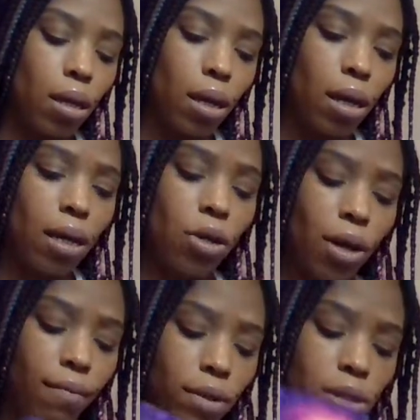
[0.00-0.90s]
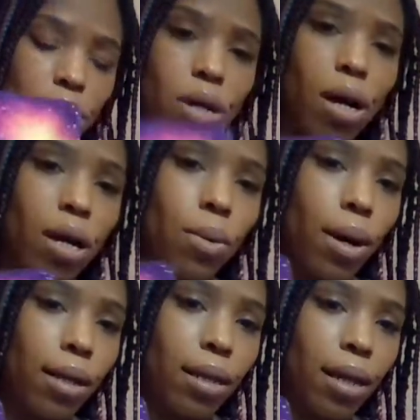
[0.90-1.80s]
And you got the Star
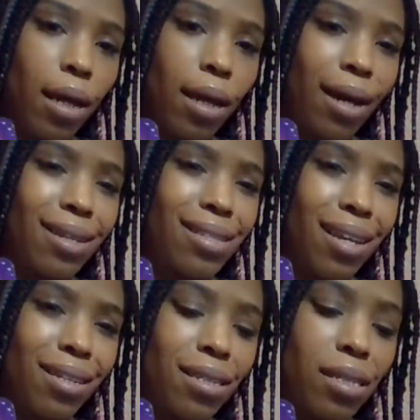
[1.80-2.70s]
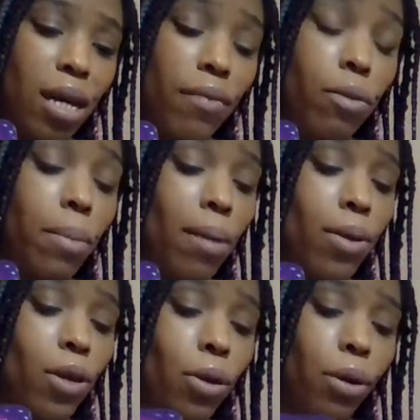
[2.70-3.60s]
quality. Like I said, discovered.
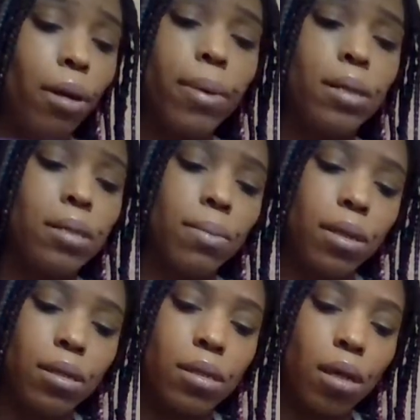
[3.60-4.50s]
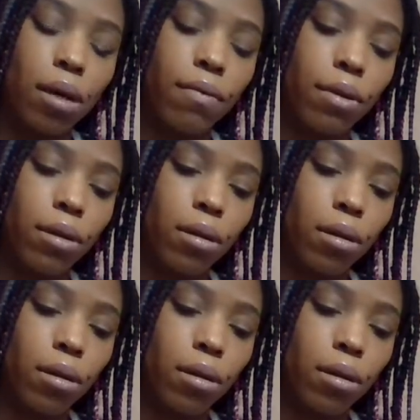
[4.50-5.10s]
Maybe you're about to be discovered